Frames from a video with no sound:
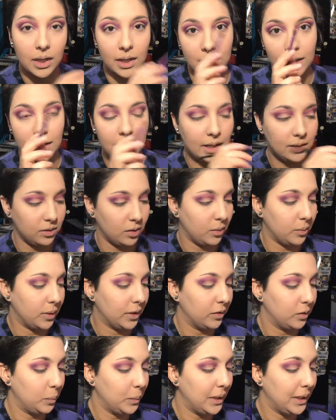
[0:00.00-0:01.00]
and then as
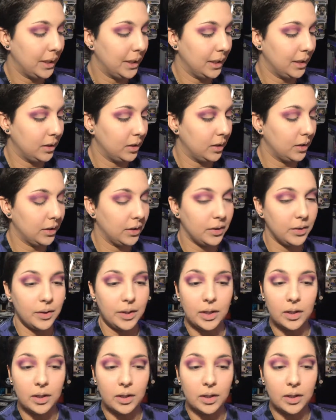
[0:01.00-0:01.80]
always, me in the little